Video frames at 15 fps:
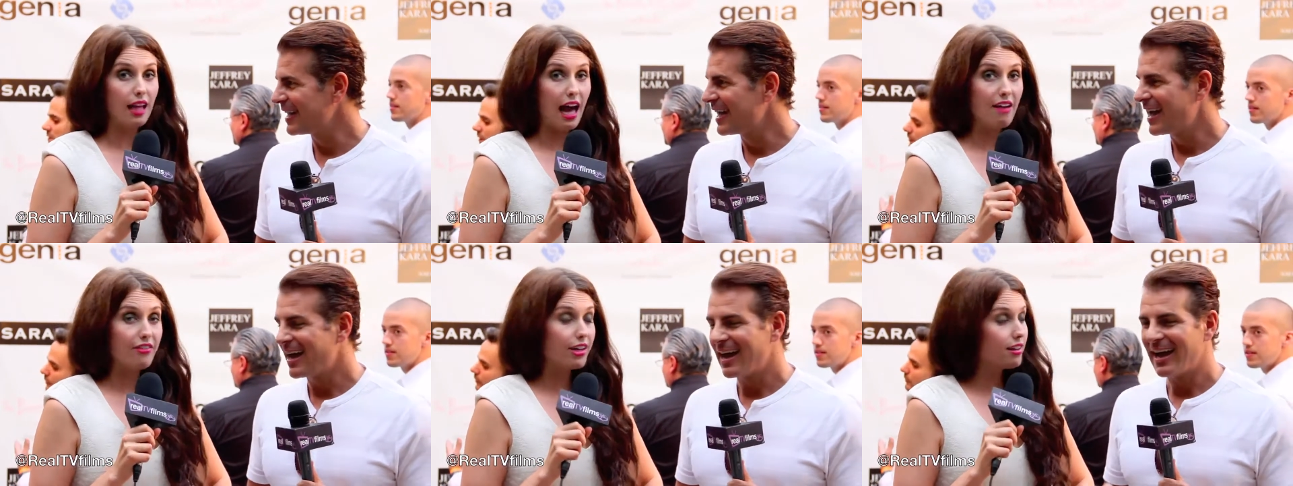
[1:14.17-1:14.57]

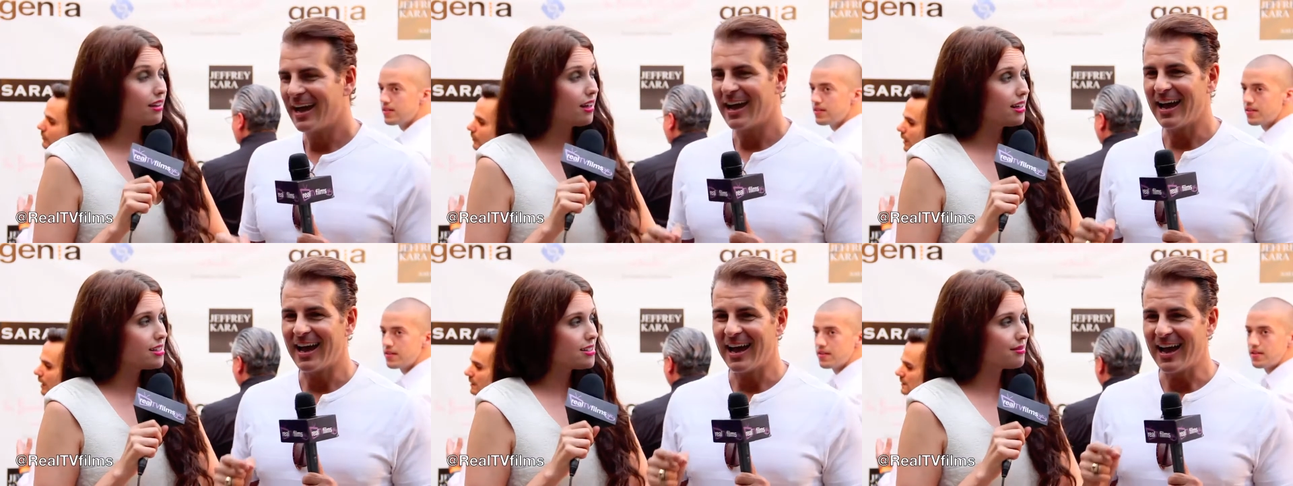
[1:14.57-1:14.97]
Speaker 1: Laughing a
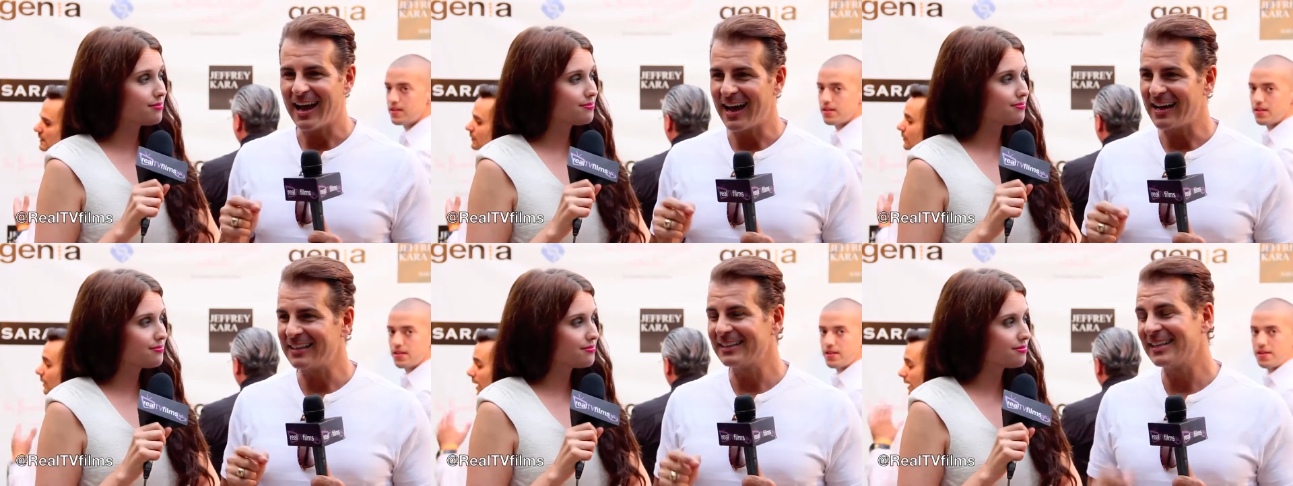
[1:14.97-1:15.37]
lot?
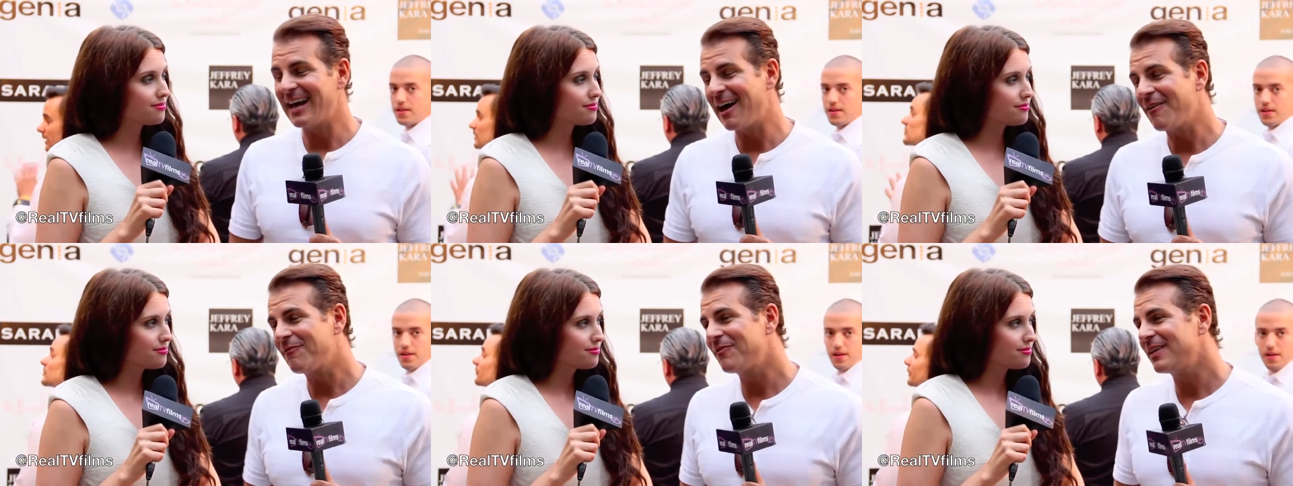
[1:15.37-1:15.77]

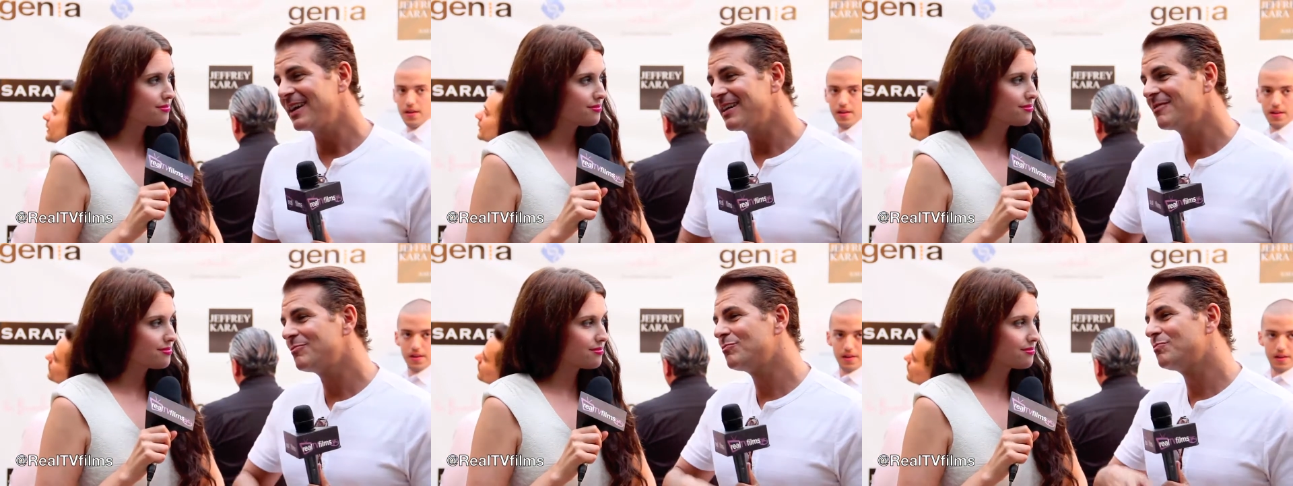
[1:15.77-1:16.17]

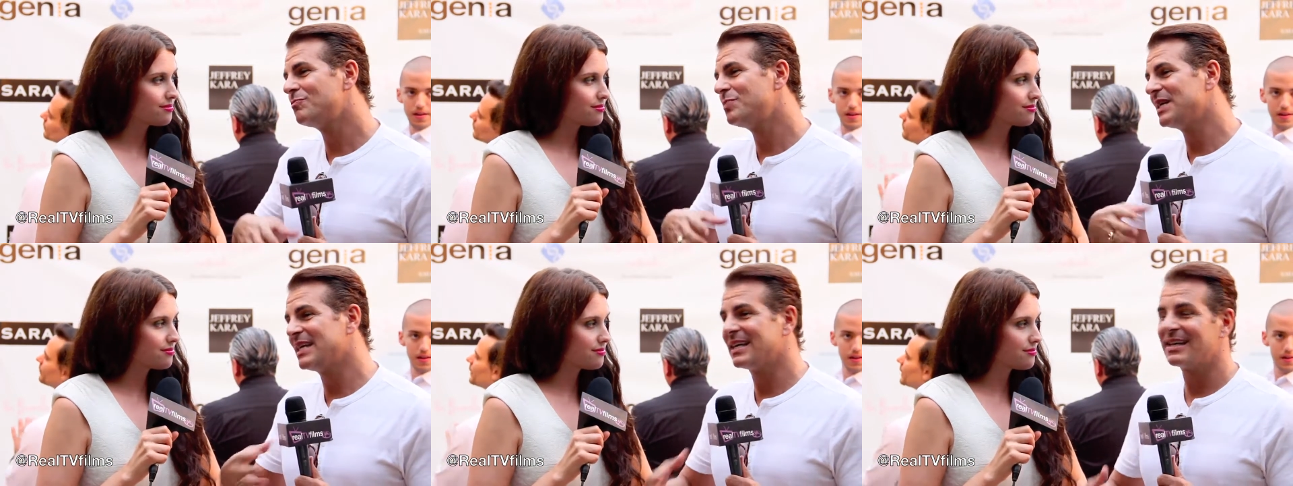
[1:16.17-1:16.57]
Speaker 2: Laughing
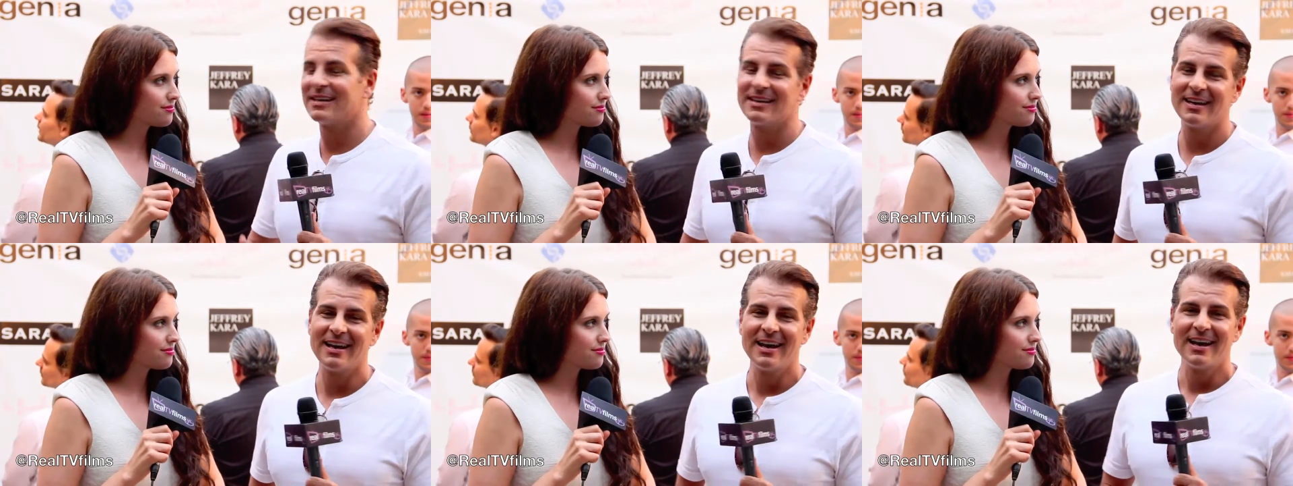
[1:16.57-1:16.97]

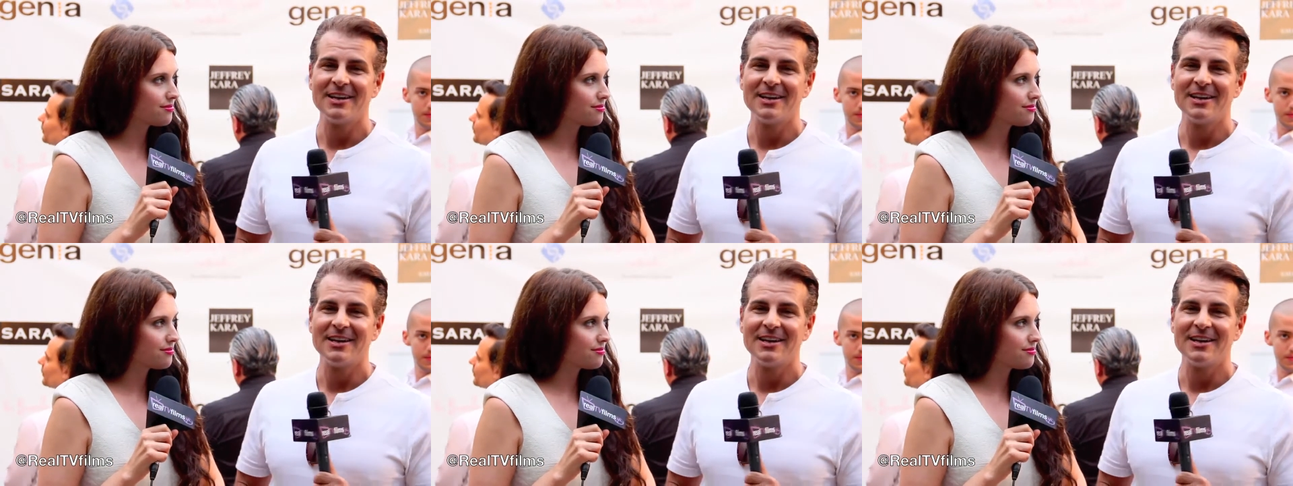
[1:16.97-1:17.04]
being